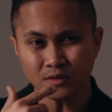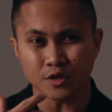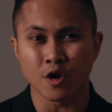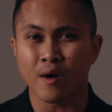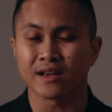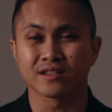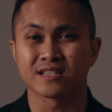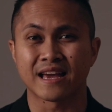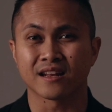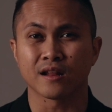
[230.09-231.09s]
you know, I can just
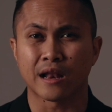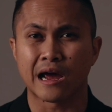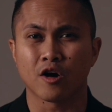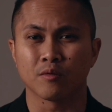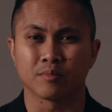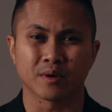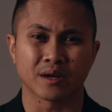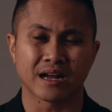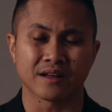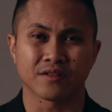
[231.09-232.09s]
edit it out,
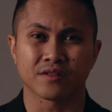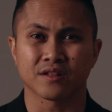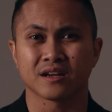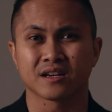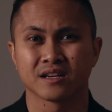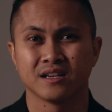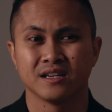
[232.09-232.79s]
but I think